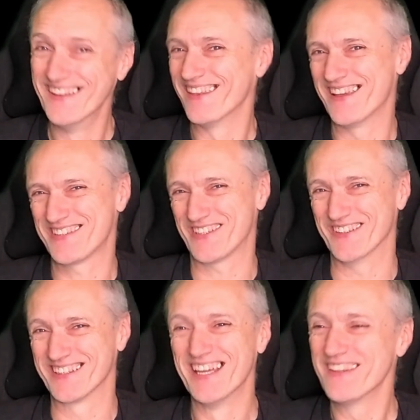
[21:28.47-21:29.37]
That's
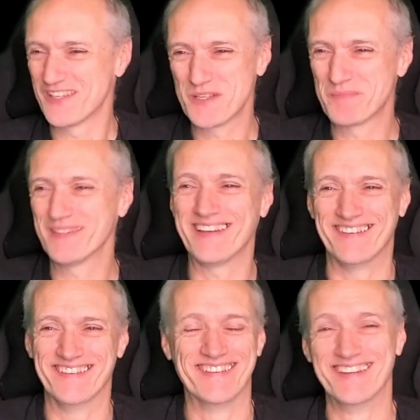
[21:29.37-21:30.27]
good. They should put that
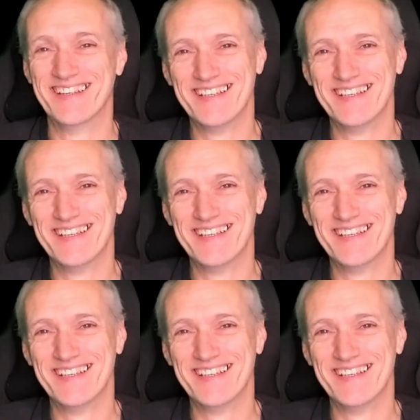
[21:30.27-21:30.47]
on there.